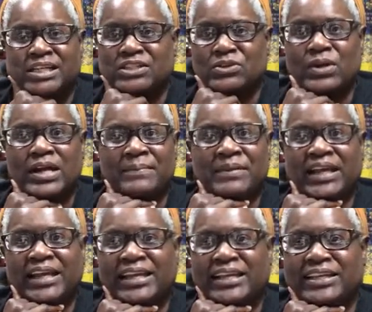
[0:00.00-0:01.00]
So I'm
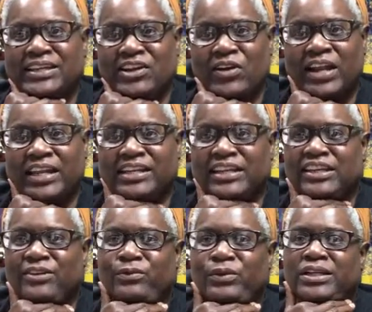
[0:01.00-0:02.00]
like, you know, I need to
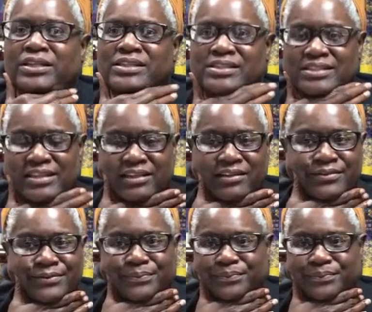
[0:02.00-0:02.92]
get rid of this stuff.